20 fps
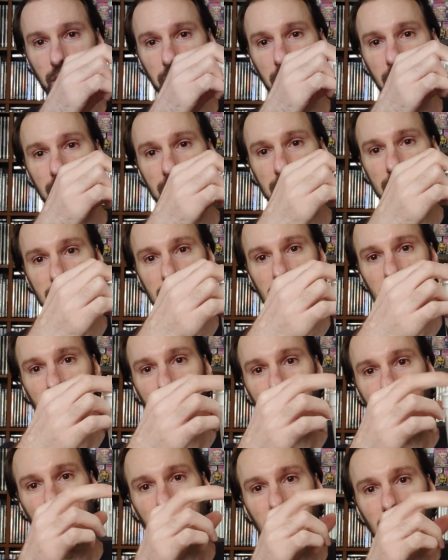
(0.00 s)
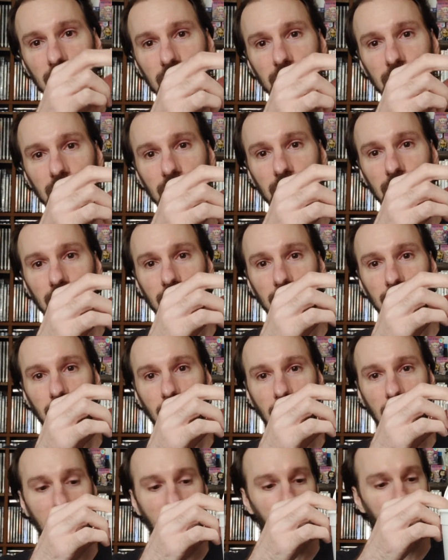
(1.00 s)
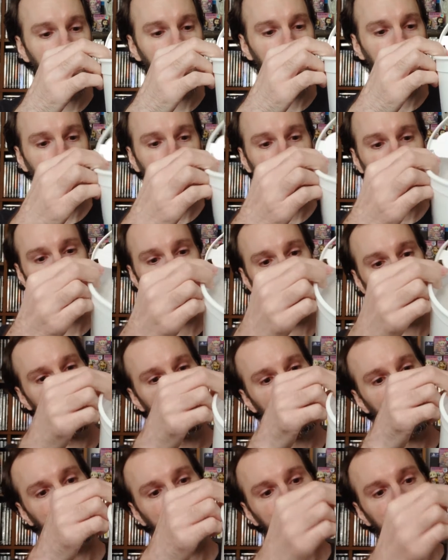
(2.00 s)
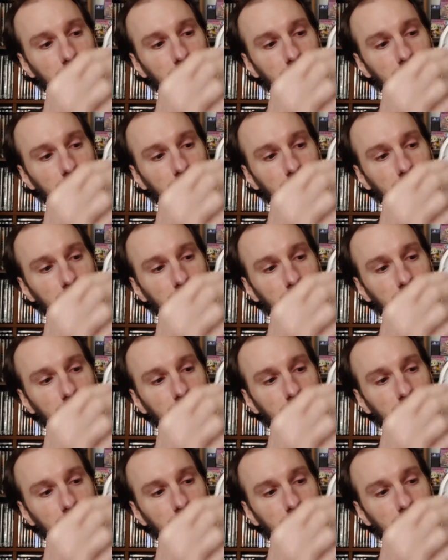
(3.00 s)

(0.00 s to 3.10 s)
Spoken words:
face, a happy face,